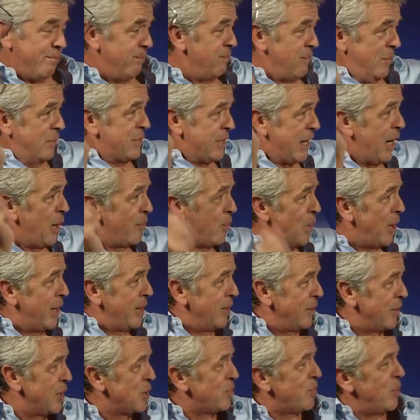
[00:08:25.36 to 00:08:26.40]
celebrate that
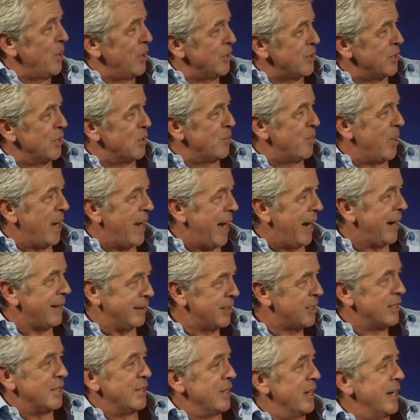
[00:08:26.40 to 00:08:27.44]
this person's back,
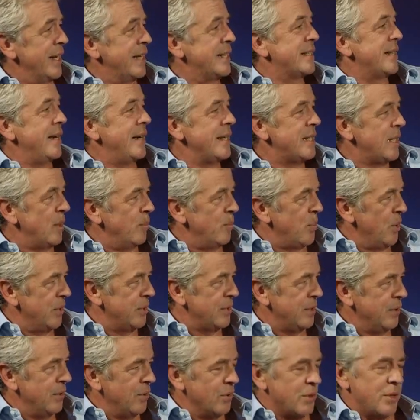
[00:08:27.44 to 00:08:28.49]
this is an exciting
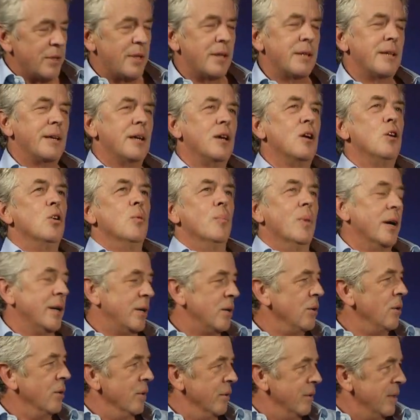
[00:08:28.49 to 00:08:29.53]
person, or do they think, "Oh my
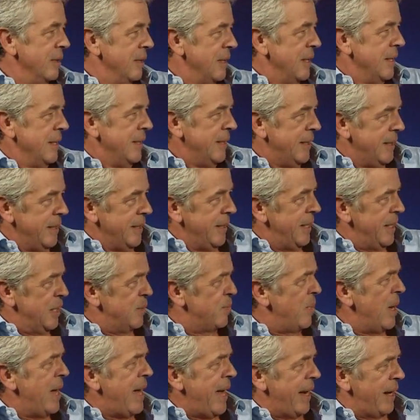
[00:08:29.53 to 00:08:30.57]
God, he's
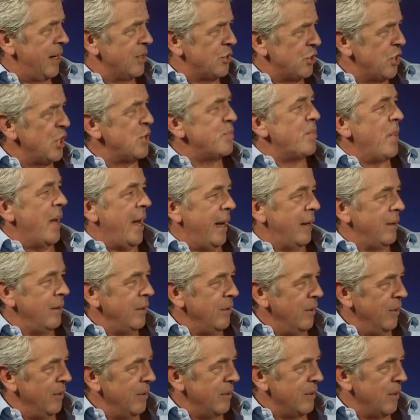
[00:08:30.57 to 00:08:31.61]
back, she's back,
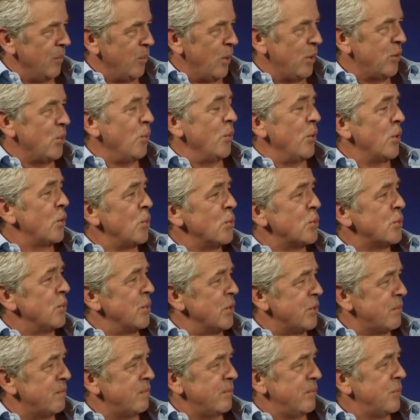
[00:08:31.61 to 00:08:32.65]
that we thought the course
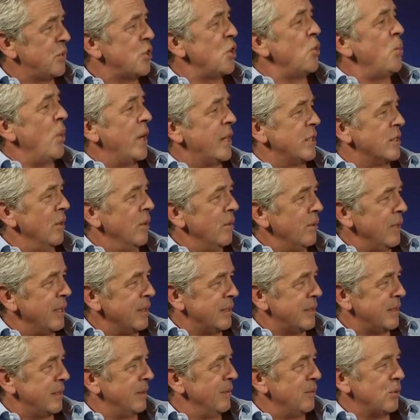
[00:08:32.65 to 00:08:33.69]
was 2 weeks long,
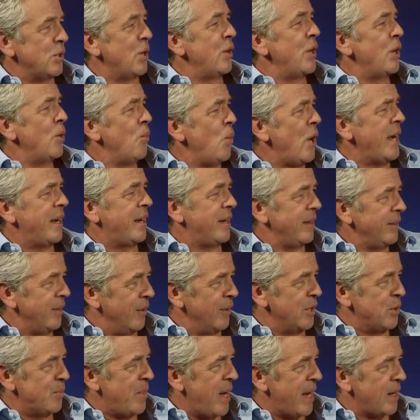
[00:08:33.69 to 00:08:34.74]
it was only a week,
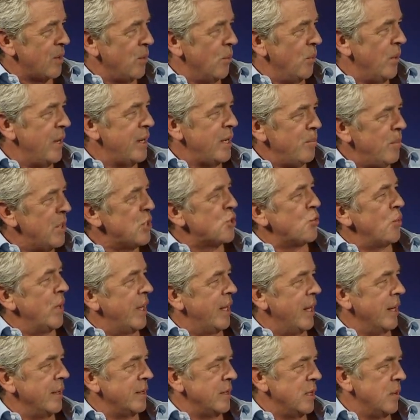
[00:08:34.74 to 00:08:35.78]
it's back already, misery
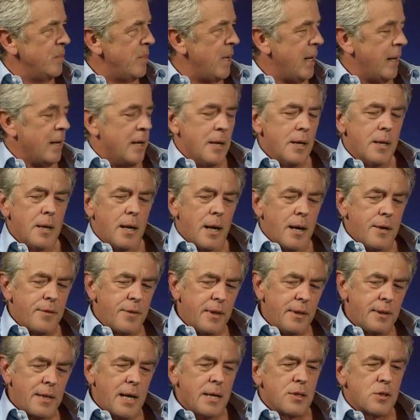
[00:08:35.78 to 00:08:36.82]
guts is back." I
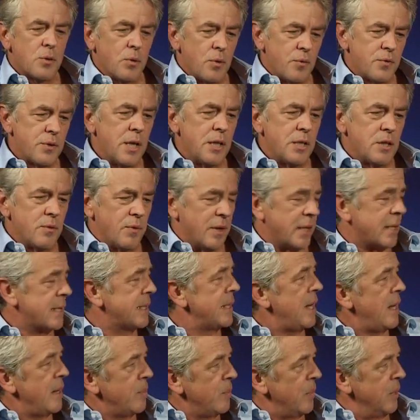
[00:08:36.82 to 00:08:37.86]
think that sort of sense of
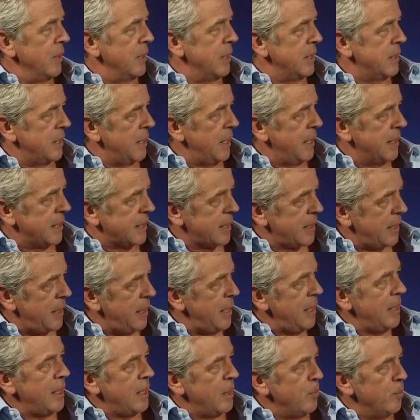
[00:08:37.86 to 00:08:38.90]
excitement is
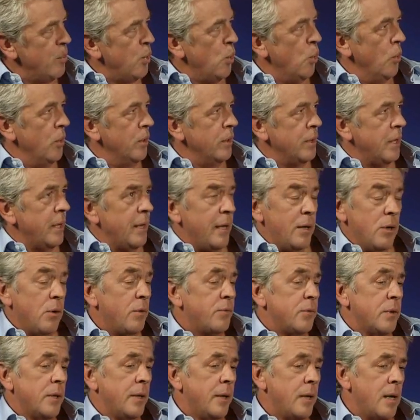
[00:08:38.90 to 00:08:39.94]
clearly important, and it
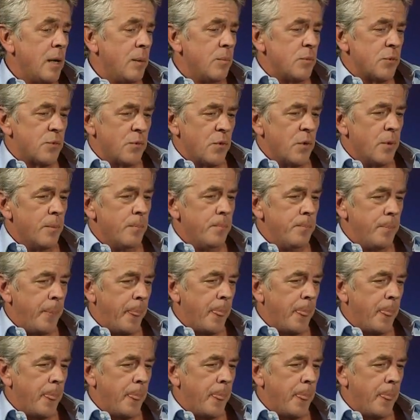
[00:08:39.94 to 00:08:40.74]
often comes from